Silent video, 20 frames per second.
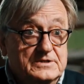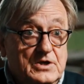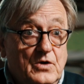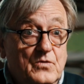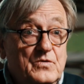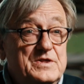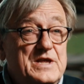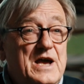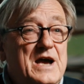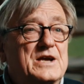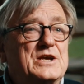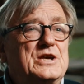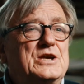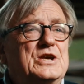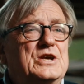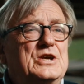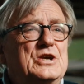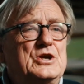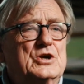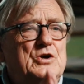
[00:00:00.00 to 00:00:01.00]
So there are
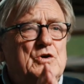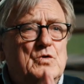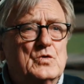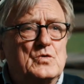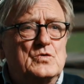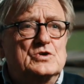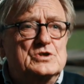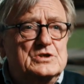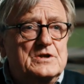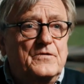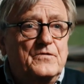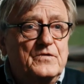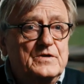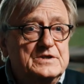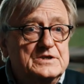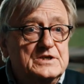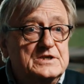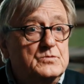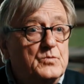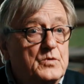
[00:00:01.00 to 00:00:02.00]
huge
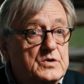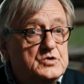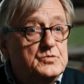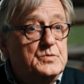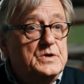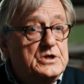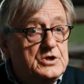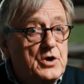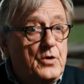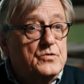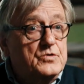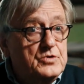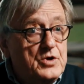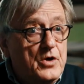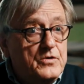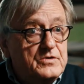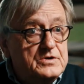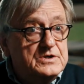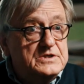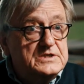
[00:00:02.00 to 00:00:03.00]
differences which we don't
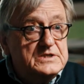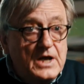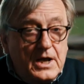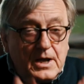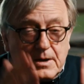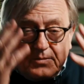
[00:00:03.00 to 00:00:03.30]
notice,